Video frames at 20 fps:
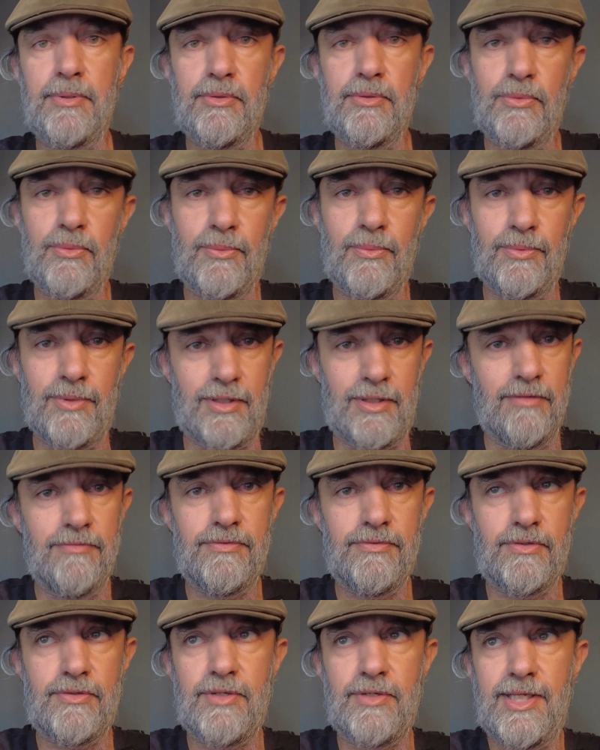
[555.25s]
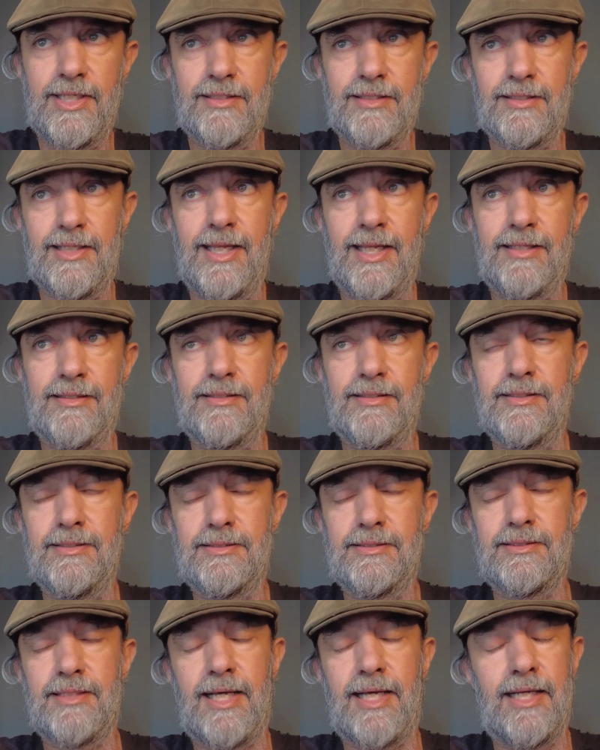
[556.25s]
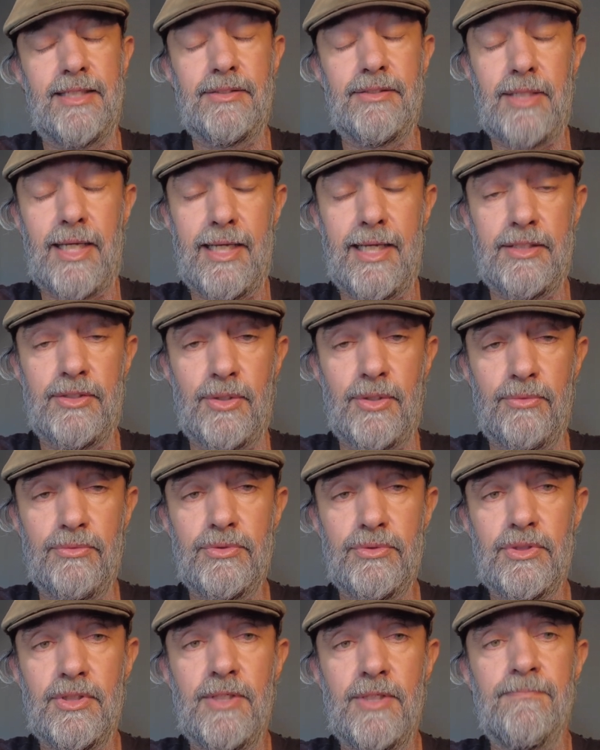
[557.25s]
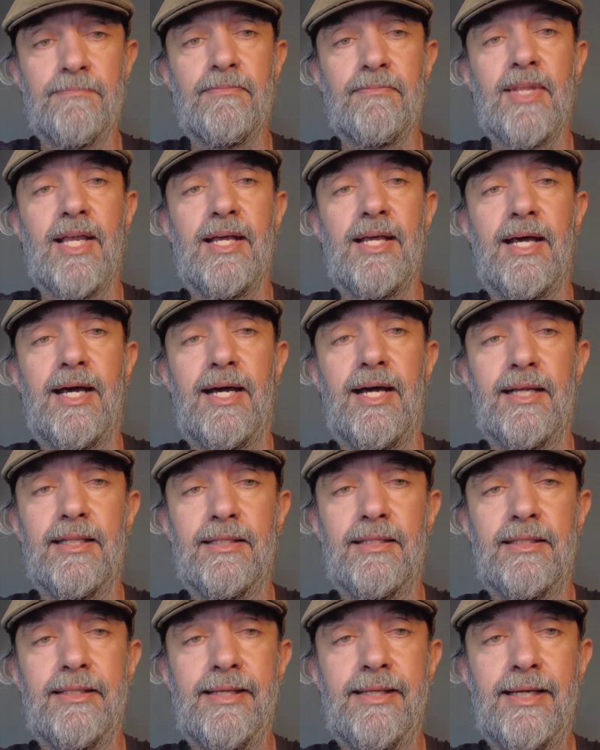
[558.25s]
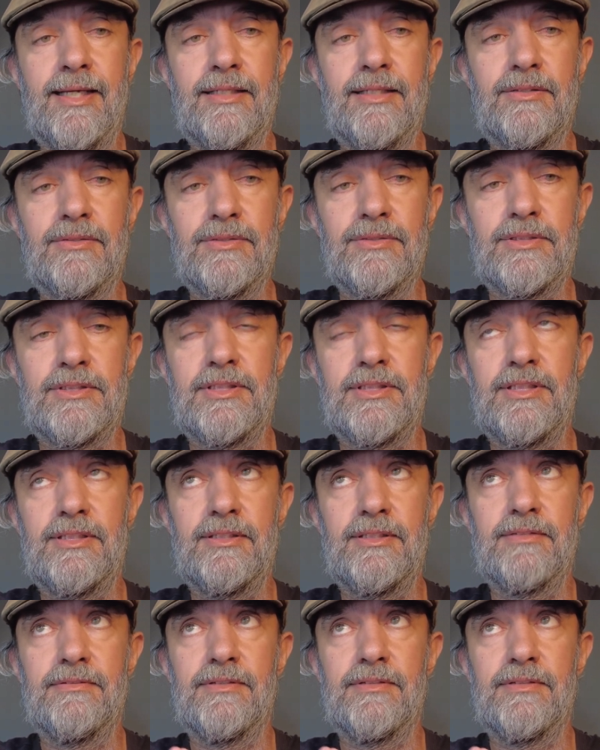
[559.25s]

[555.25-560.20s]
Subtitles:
who love grain like this. I don't. I like to see